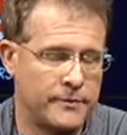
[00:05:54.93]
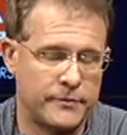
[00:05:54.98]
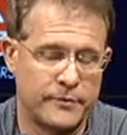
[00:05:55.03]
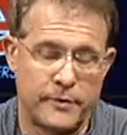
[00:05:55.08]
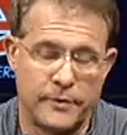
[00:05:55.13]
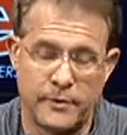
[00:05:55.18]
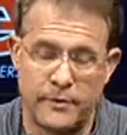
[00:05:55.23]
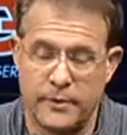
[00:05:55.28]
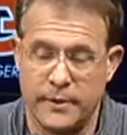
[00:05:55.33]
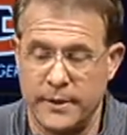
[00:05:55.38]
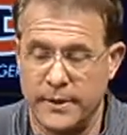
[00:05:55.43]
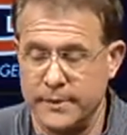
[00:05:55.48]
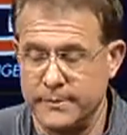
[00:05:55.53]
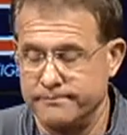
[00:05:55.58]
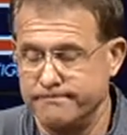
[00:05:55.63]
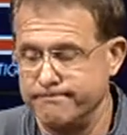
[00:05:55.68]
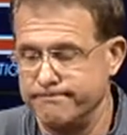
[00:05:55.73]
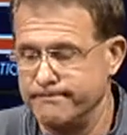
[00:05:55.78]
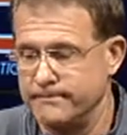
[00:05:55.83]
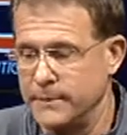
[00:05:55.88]
So, um,
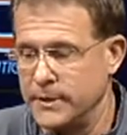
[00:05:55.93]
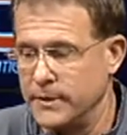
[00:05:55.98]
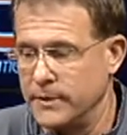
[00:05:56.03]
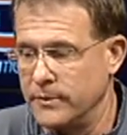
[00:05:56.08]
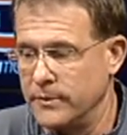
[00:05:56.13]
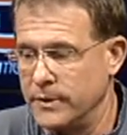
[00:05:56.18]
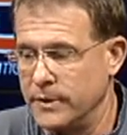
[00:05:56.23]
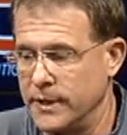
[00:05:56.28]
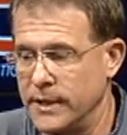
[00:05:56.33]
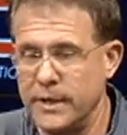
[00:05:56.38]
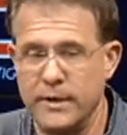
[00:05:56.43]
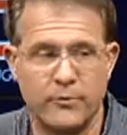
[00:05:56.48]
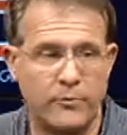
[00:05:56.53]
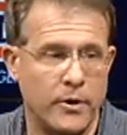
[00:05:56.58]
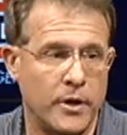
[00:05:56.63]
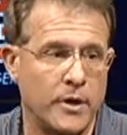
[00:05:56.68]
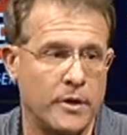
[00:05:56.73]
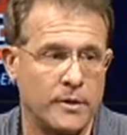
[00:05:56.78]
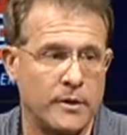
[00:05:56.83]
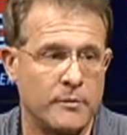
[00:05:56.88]
you know, and he can
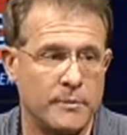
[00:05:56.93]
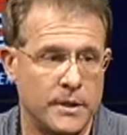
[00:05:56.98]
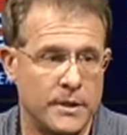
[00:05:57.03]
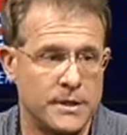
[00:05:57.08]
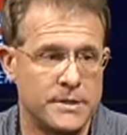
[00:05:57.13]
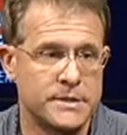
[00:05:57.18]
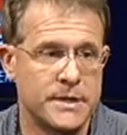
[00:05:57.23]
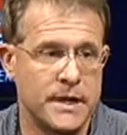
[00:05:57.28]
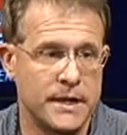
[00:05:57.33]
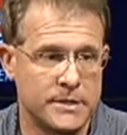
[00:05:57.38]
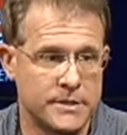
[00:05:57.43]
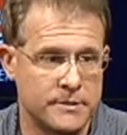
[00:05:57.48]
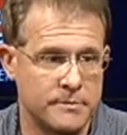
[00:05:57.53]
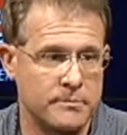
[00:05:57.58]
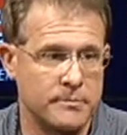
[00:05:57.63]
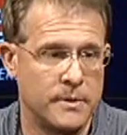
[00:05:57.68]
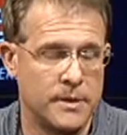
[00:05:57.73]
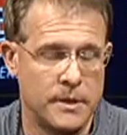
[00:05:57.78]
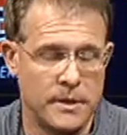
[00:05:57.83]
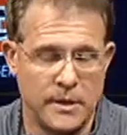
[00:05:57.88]
run. I mean, he's got
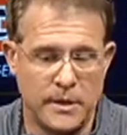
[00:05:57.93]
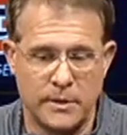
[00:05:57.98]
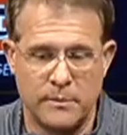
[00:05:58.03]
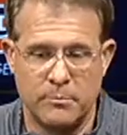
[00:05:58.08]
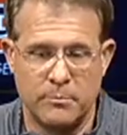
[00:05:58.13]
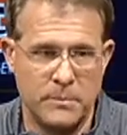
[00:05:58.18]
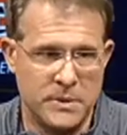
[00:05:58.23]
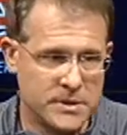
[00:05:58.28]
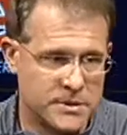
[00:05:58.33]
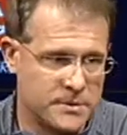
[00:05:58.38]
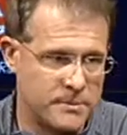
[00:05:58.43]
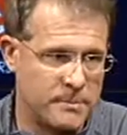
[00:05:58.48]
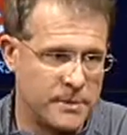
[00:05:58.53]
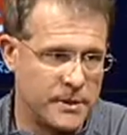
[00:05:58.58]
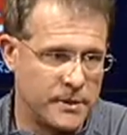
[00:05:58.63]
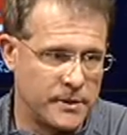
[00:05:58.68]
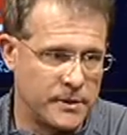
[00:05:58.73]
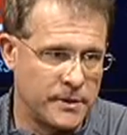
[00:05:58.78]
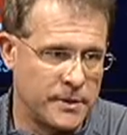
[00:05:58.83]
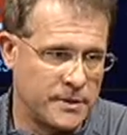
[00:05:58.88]
some
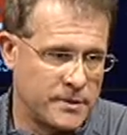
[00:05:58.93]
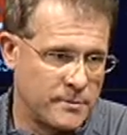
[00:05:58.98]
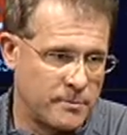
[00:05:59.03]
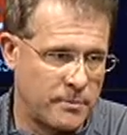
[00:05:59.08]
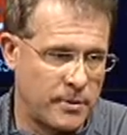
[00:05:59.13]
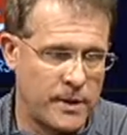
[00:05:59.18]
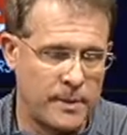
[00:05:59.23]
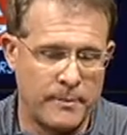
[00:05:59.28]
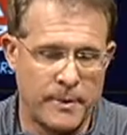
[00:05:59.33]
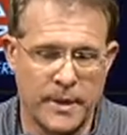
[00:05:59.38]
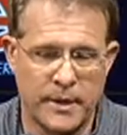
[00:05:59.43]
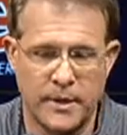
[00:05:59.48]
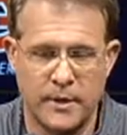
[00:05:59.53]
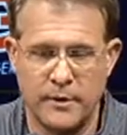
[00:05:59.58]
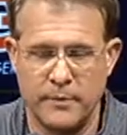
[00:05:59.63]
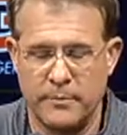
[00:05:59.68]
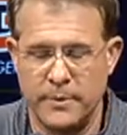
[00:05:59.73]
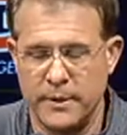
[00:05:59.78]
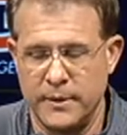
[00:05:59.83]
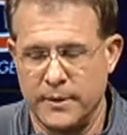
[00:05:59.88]
missability, some
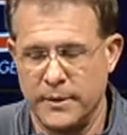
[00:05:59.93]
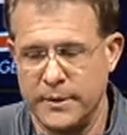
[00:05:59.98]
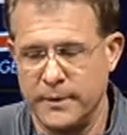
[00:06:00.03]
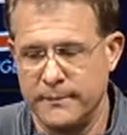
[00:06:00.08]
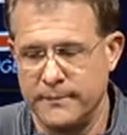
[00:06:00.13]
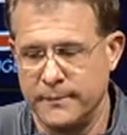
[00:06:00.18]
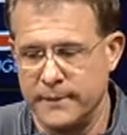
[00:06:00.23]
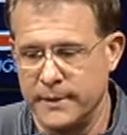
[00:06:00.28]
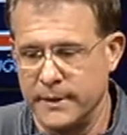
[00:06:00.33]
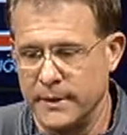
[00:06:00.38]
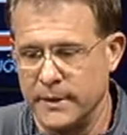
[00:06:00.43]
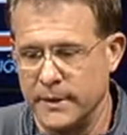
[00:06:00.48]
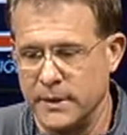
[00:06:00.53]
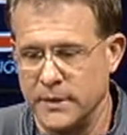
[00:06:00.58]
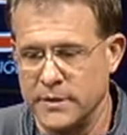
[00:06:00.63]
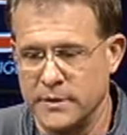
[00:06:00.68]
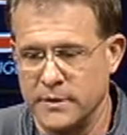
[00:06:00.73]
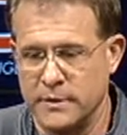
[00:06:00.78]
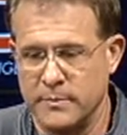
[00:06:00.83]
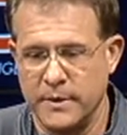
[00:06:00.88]
playmaking ability. Uh,
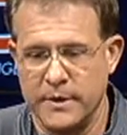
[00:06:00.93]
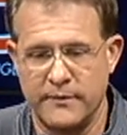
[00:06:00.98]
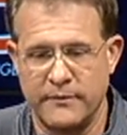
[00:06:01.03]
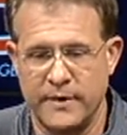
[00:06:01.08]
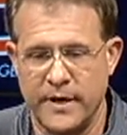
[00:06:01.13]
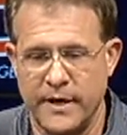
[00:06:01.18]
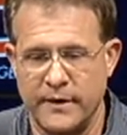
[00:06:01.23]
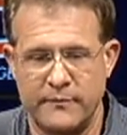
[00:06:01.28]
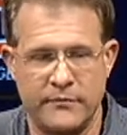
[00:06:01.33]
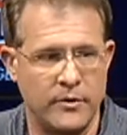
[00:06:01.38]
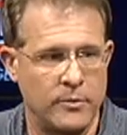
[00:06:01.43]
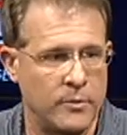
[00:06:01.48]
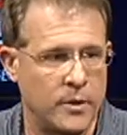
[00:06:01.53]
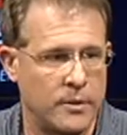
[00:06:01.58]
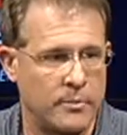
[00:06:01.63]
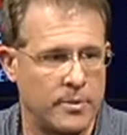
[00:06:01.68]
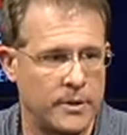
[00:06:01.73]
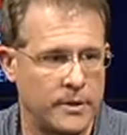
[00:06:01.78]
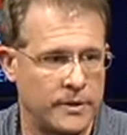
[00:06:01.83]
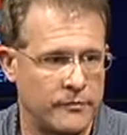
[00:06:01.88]
he's going to be a fine
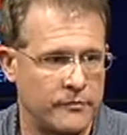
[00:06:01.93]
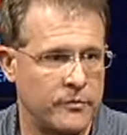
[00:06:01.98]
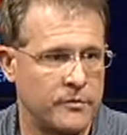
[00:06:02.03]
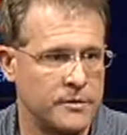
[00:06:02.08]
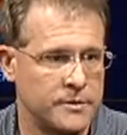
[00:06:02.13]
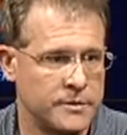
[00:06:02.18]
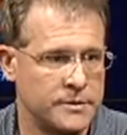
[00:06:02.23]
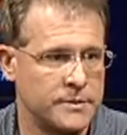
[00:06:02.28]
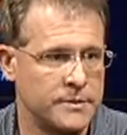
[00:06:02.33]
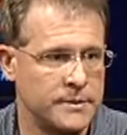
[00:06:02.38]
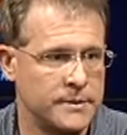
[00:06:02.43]
football player for us.